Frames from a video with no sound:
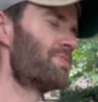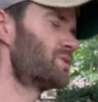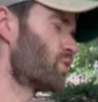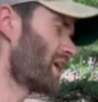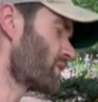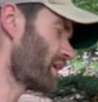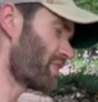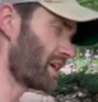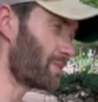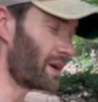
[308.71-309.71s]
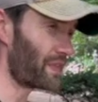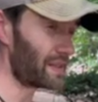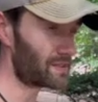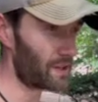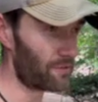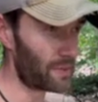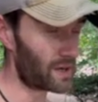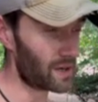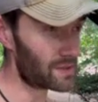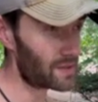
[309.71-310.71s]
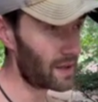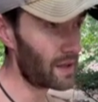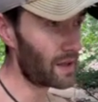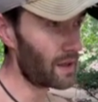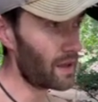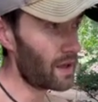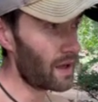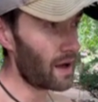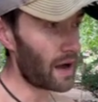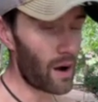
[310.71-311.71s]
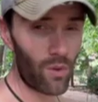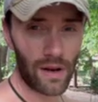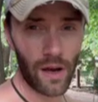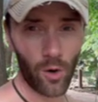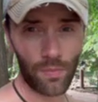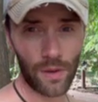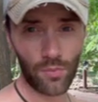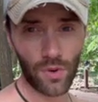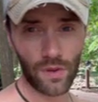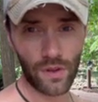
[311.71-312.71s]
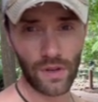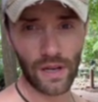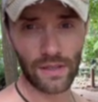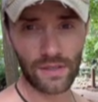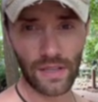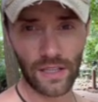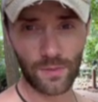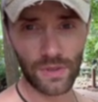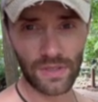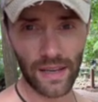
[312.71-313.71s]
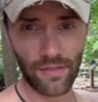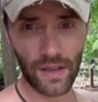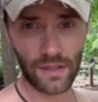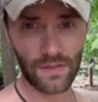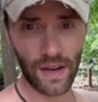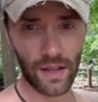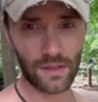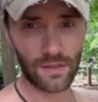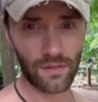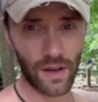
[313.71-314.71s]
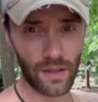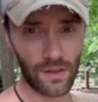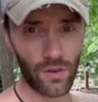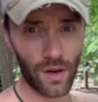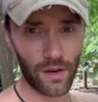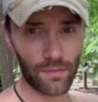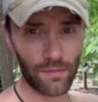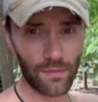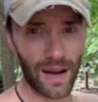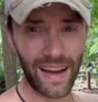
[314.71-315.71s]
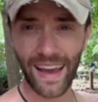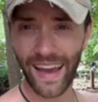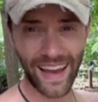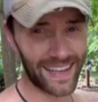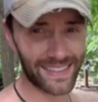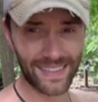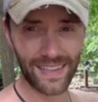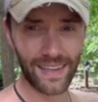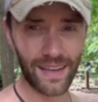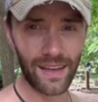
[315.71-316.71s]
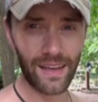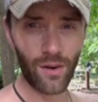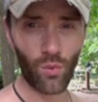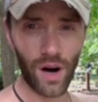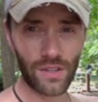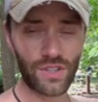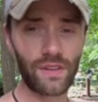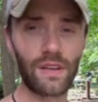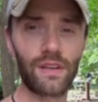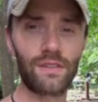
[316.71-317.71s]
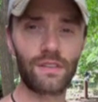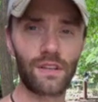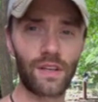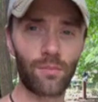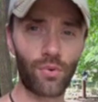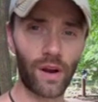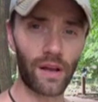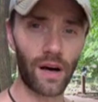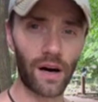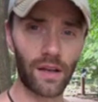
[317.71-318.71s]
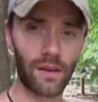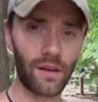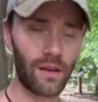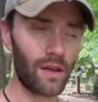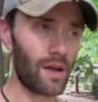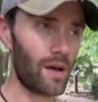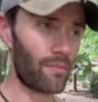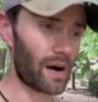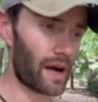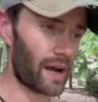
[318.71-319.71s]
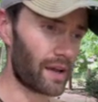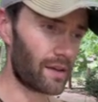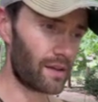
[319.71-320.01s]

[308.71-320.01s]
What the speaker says: So why do I think about that stuff? Because I want to help people in the United States be safe against violence and violent crime. I hate watching the innocent get preyed on by